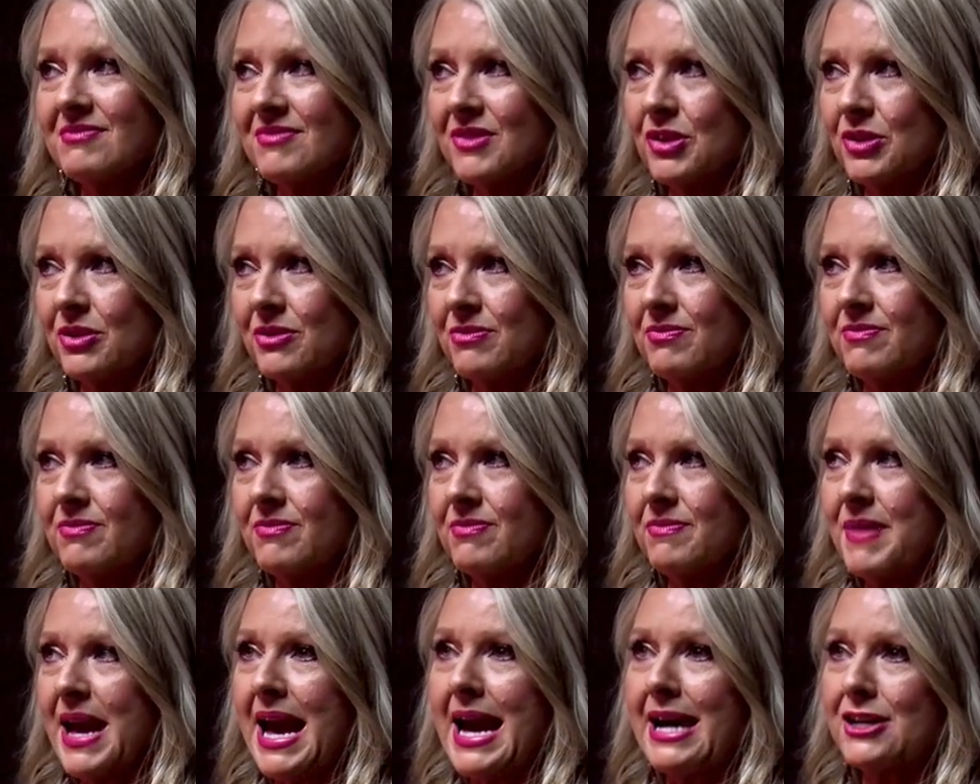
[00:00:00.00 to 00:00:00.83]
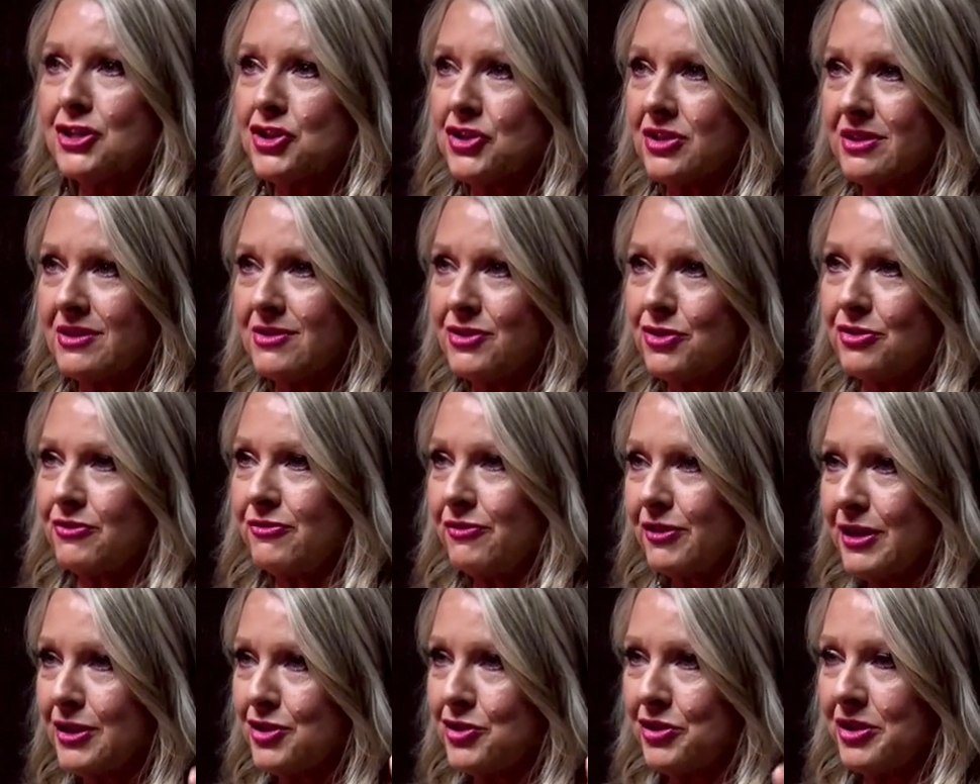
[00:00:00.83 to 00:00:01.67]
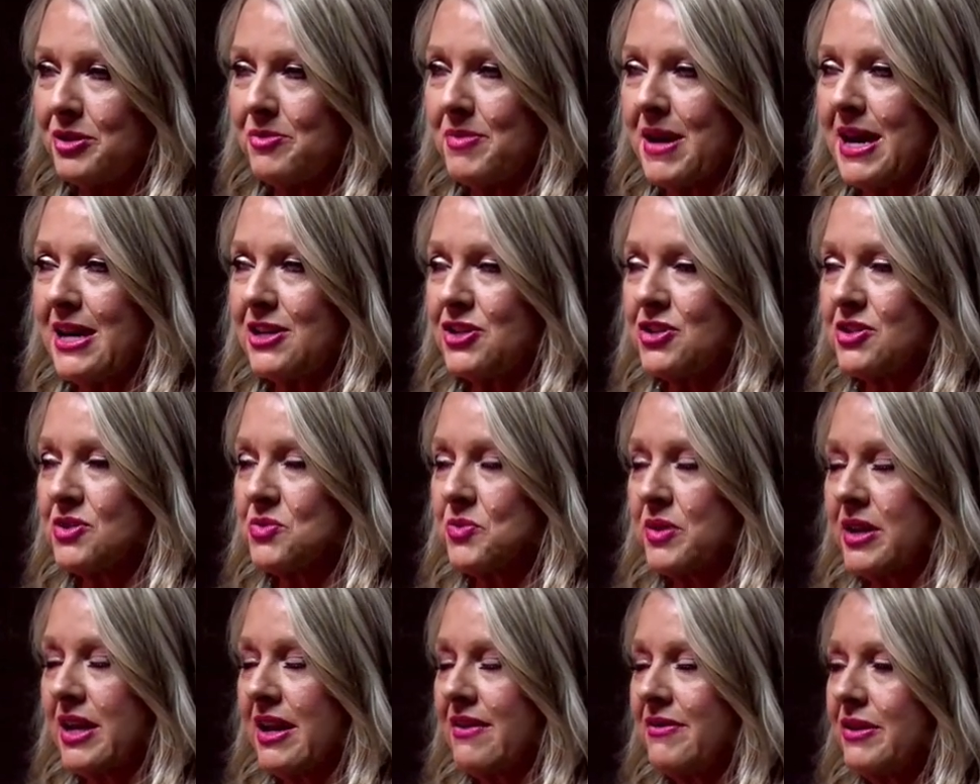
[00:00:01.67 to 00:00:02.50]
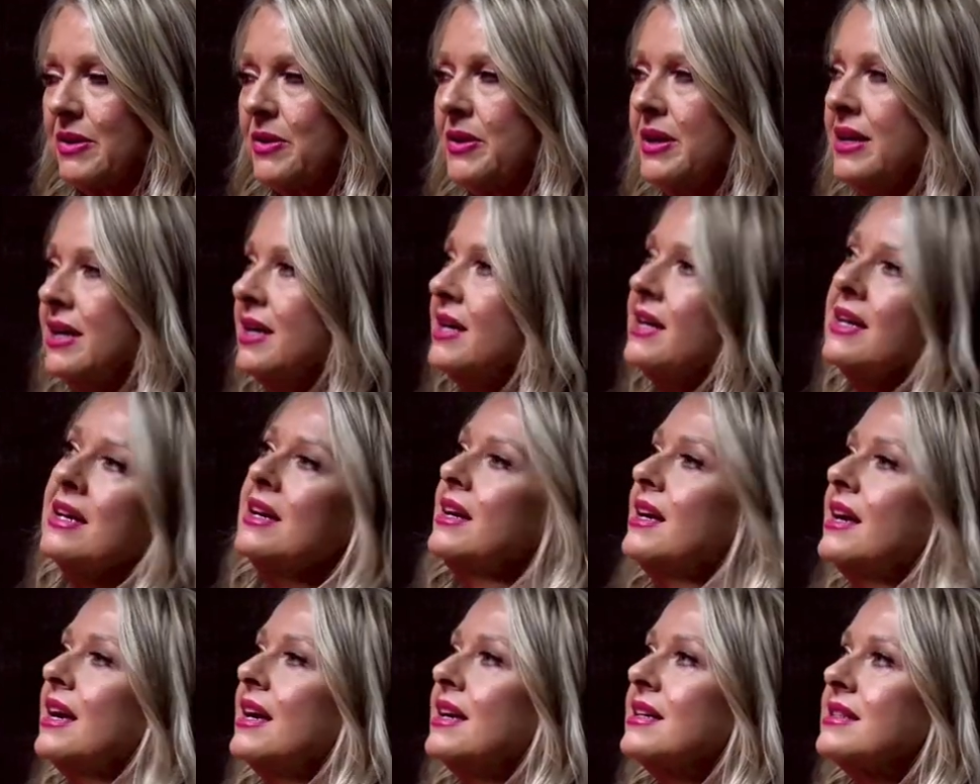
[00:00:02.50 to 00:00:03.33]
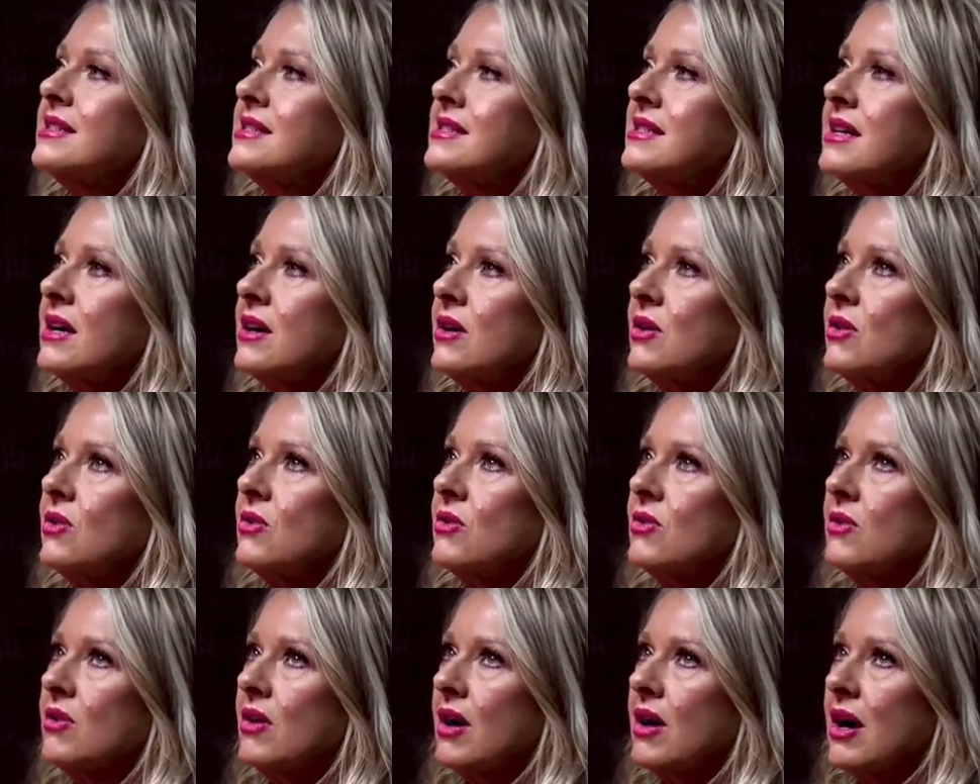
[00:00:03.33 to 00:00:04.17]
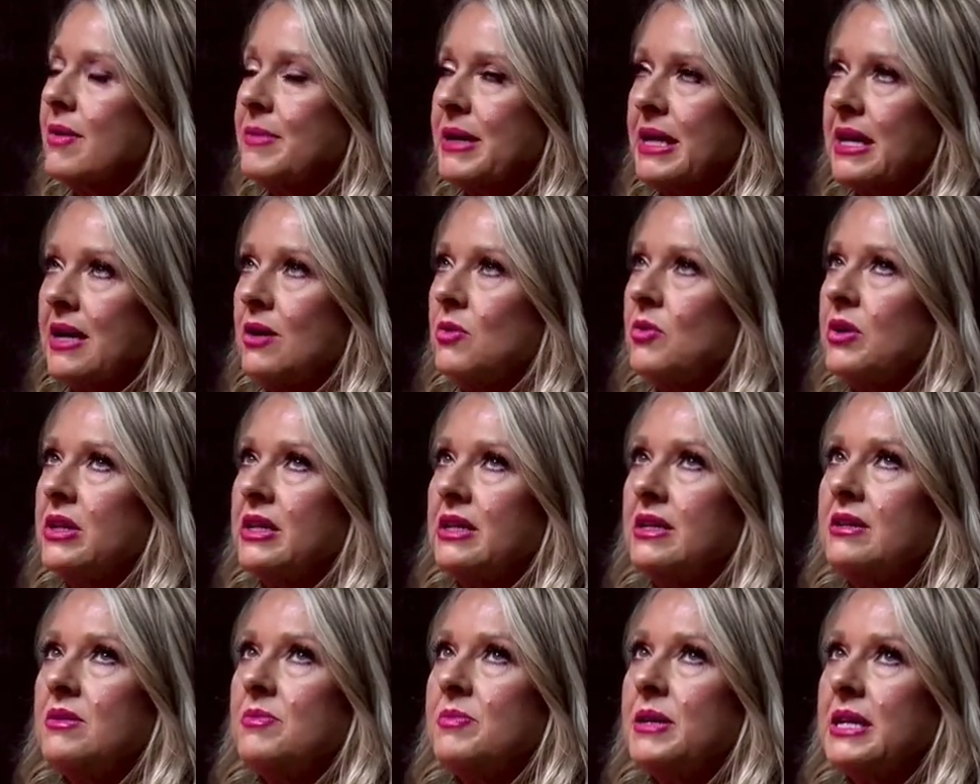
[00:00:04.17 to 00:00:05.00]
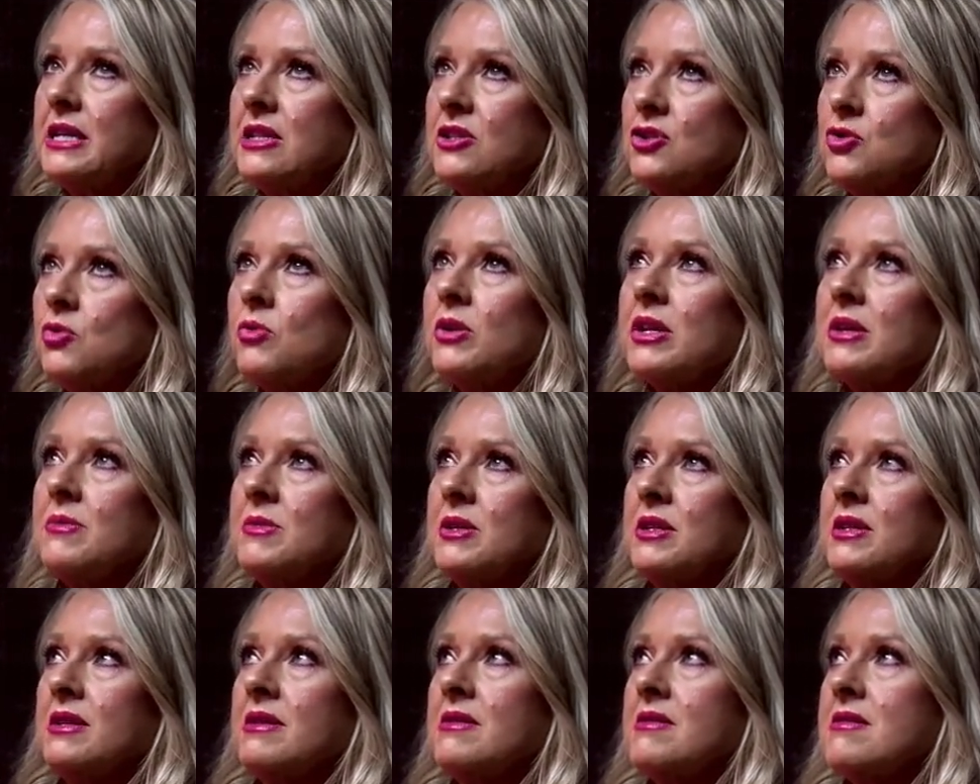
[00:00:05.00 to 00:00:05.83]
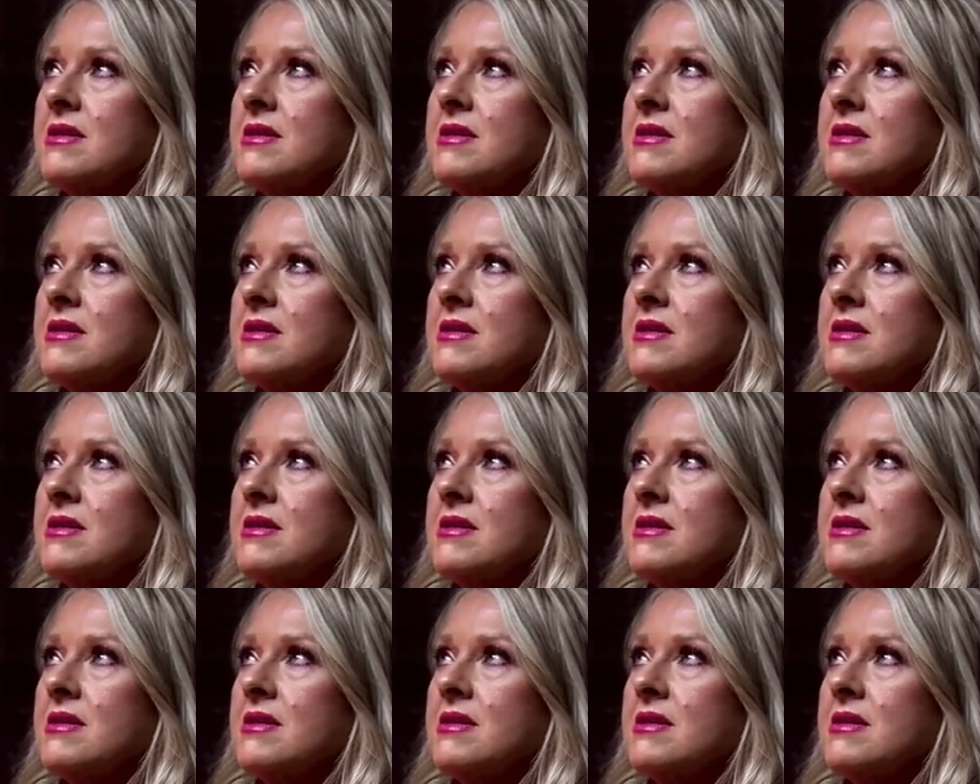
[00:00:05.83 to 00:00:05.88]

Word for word: your passions, your mm-hmm. fledgling passions, what have you. And so, I mean, I wanted to be 20 million